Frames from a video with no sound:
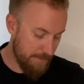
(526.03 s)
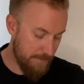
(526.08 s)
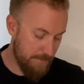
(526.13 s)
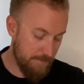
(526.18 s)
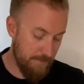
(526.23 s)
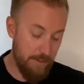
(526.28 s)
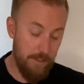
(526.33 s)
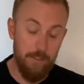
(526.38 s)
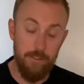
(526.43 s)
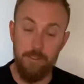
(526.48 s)

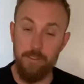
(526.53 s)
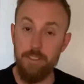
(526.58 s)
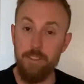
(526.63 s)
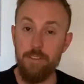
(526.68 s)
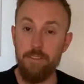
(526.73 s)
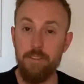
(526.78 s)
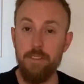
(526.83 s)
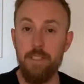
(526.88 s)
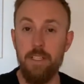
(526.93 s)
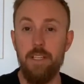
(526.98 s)

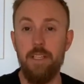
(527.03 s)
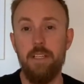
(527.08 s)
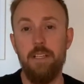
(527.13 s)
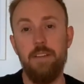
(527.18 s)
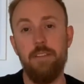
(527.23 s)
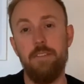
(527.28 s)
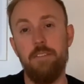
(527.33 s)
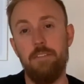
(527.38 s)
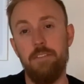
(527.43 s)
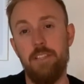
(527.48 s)
frozen,
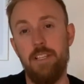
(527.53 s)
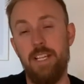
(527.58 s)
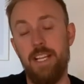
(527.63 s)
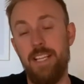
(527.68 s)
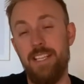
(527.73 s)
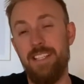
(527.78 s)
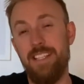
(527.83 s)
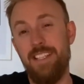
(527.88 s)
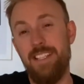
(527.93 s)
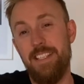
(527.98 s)
if there is
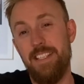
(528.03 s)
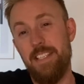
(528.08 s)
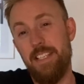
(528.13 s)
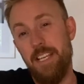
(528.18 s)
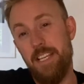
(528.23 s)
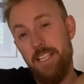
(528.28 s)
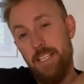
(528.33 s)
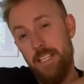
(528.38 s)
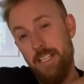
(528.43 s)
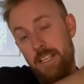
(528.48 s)
less
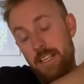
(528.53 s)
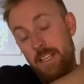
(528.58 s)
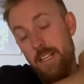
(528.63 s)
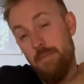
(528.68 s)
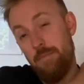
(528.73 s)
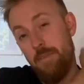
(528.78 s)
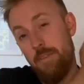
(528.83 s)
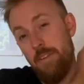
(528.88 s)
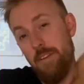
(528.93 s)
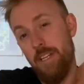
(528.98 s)
sensation in our
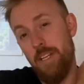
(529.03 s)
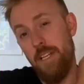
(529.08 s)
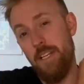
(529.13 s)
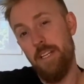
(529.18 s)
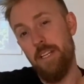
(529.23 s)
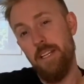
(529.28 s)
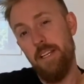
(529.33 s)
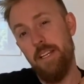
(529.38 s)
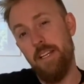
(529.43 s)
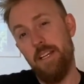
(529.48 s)
body,
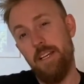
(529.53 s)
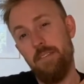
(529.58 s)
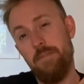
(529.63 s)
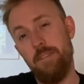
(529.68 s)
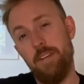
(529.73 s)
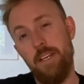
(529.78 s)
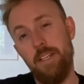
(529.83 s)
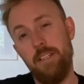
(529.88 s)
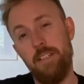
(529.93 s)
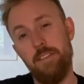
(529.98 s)
I
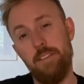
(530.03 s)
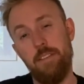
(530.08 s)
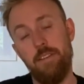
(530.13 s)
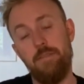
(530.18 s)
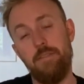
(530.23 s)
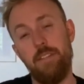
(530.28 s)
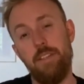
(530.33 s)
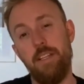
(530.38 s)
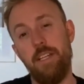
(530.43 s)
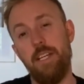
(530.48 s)
find this
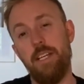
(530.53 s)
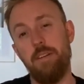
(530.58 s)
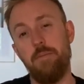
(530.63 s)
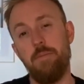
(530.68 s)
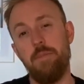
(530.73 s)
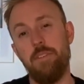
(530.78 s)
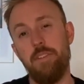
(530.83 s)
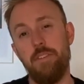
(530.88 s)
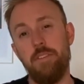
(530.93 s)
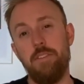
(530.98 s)
often
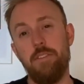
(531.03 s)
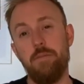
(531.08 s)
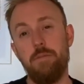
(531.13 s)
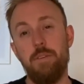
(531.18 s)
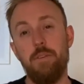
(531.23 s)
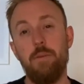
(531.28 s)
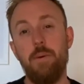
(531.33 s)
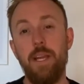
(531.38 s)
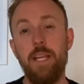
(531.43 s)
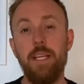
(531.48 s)
helps just to
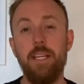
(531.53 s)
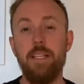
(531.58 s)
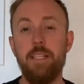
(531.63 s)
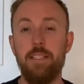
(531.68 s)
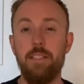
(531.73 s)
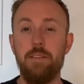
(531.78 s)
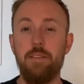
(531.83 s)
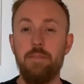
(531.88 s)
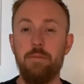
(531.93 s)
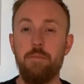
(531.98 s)

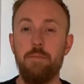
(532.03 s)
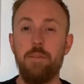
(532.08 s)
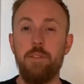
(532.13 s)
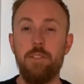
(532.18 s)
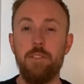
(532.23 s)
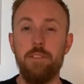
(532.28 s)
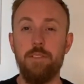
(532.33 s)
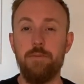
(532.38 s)
awaken more.